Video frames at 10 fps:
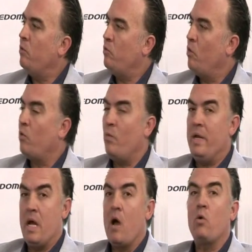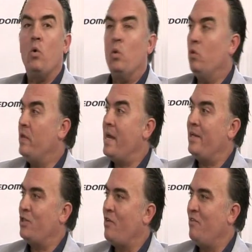with what we now call the
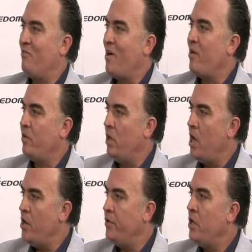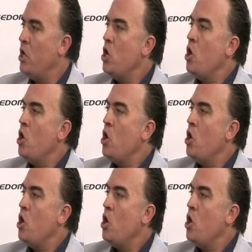HIV viral load,